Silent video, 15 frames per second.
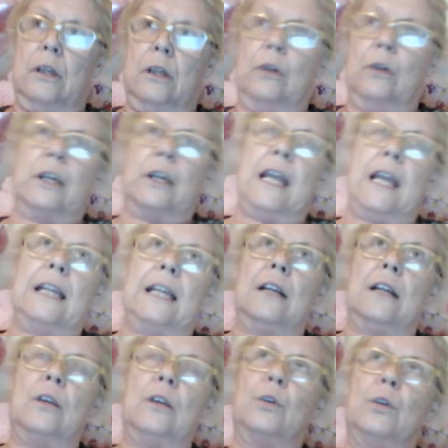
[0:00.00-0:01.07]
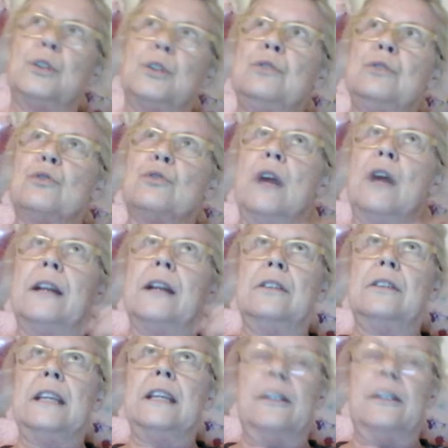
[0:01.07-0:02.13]
or to try to
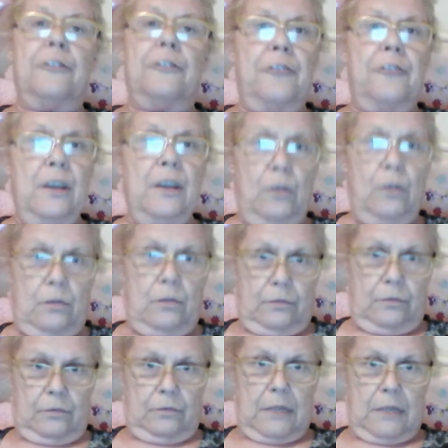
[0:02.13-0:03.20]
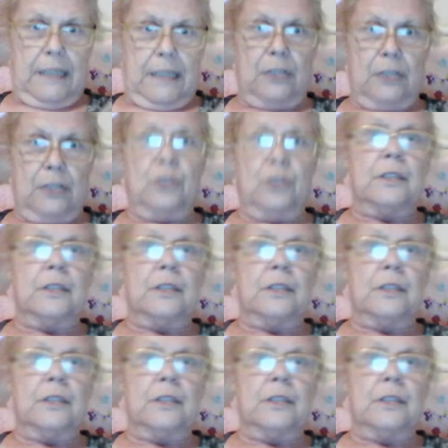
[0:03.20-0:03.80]
get a feel, I guess you could